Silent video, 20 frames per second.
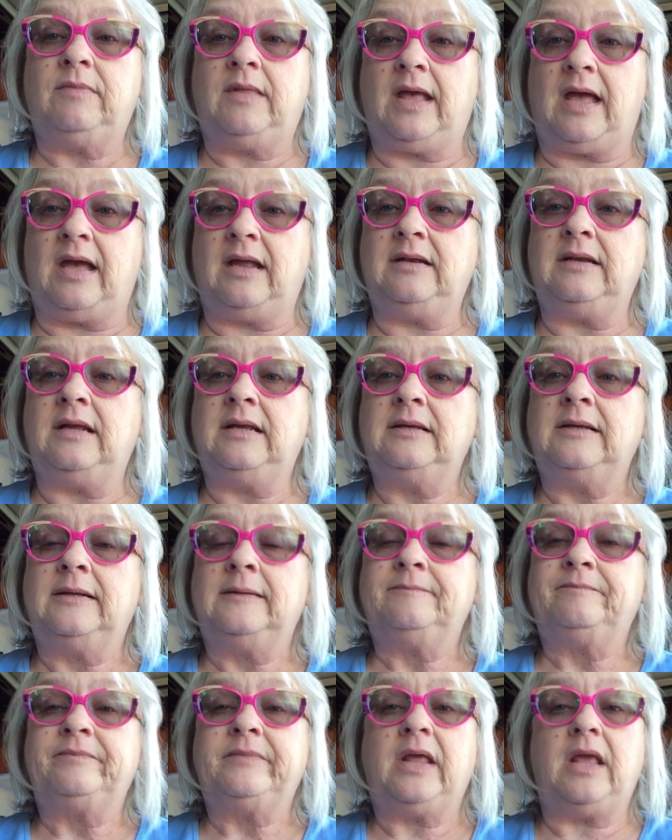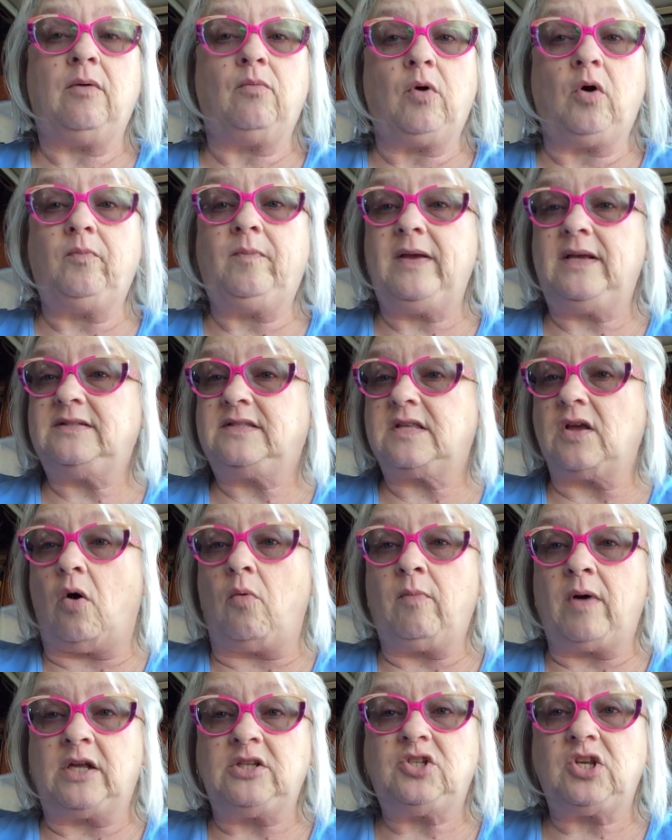then it will be
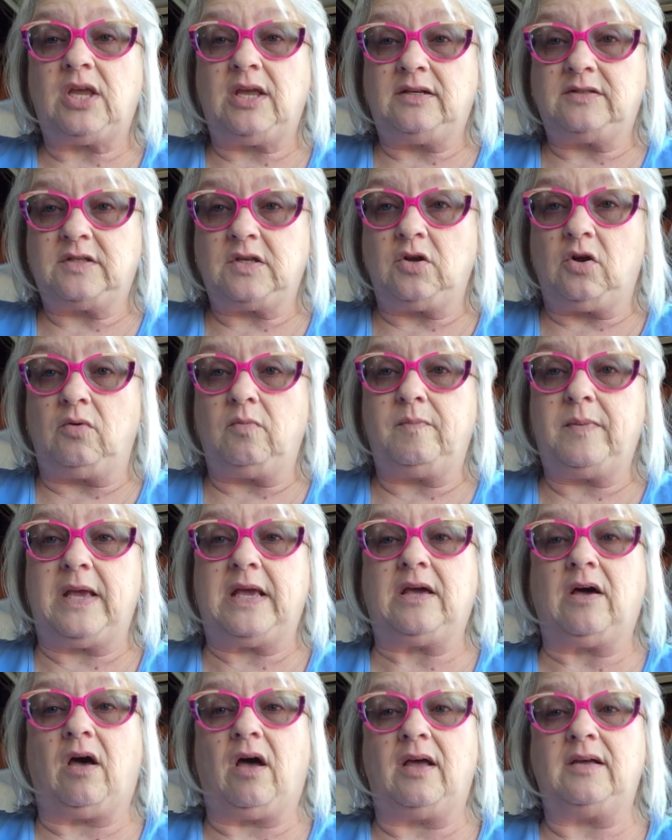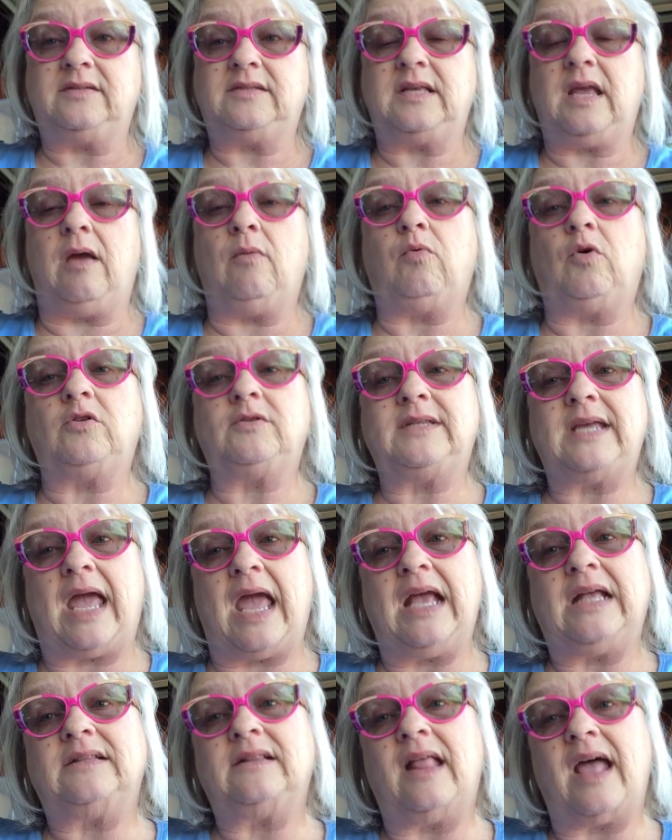so much easier because it will
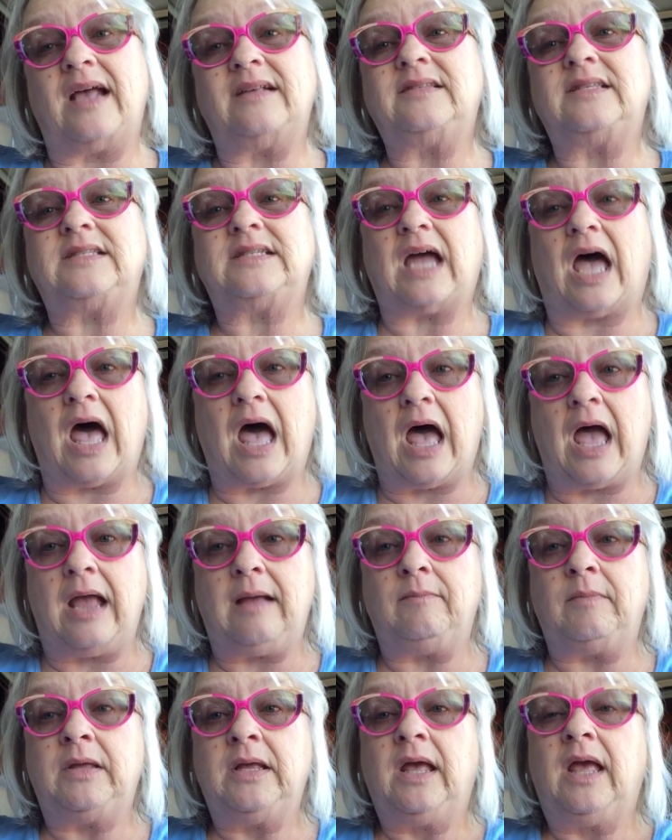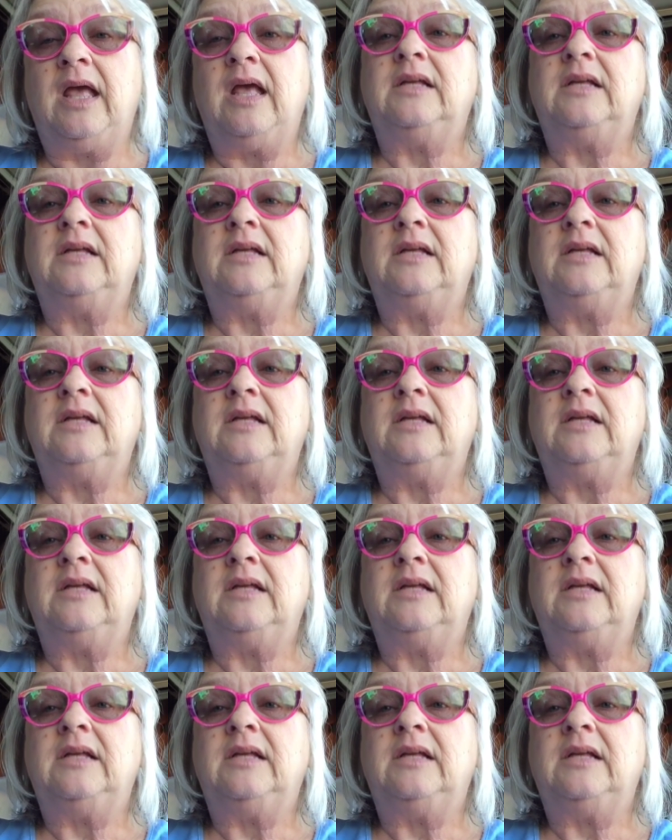take less time